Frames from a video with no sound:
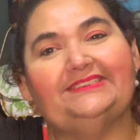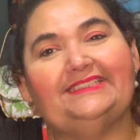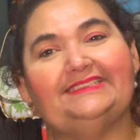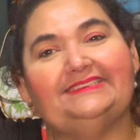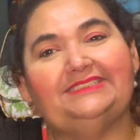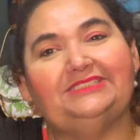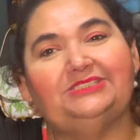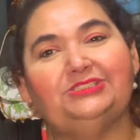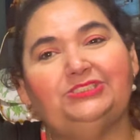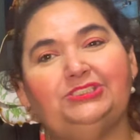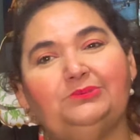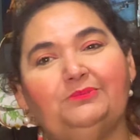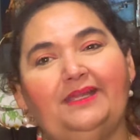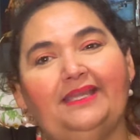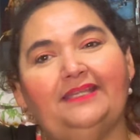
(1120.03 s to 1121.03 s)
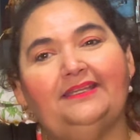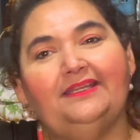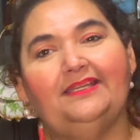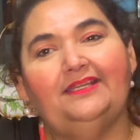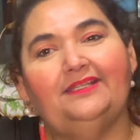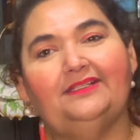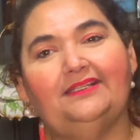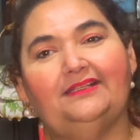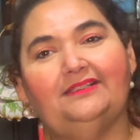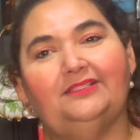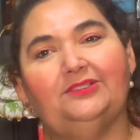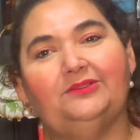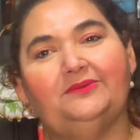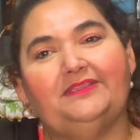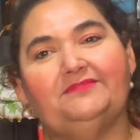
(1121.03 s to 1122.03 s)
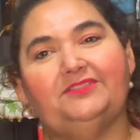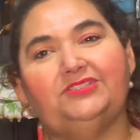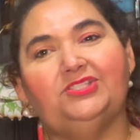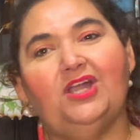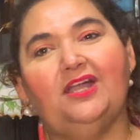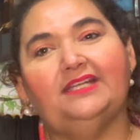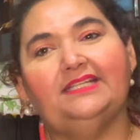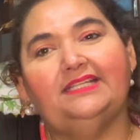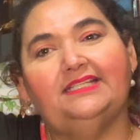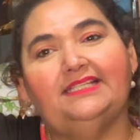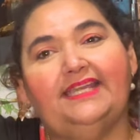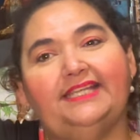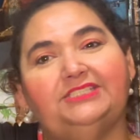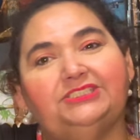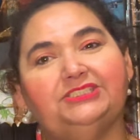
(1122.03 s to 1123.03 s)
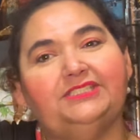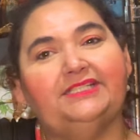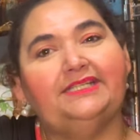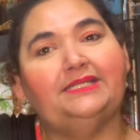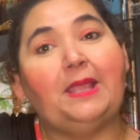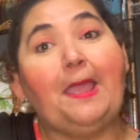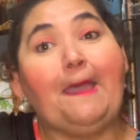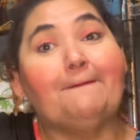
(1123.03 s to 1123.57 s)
addition to my Louis Vuitton collection,